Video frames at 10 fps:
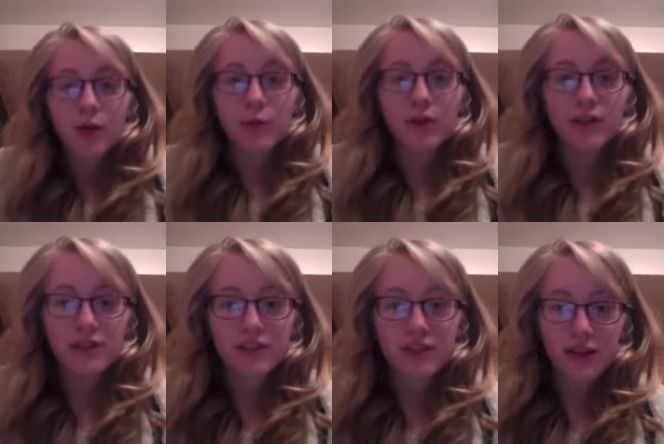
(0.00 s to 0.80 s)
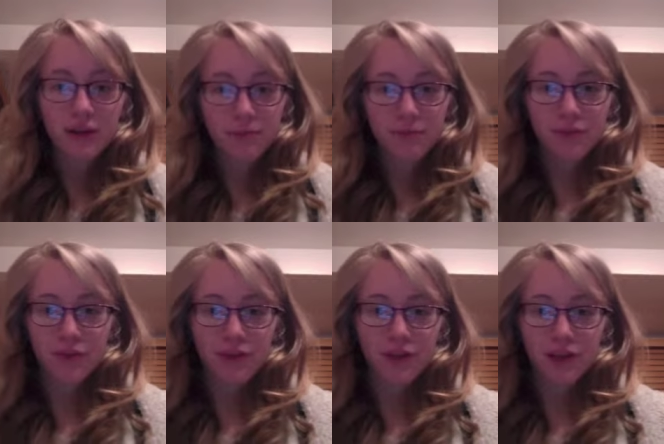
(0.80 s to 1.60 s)
was
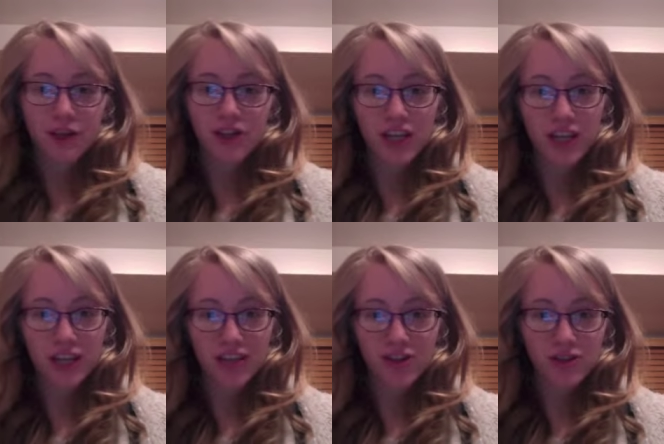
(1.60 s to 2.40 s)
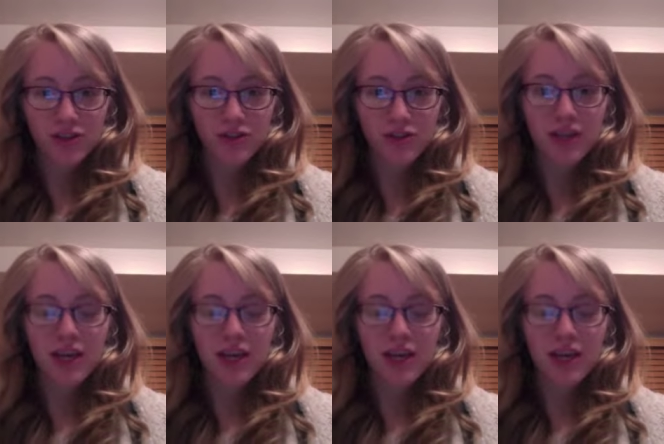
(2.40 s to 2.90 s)
the shaky shots.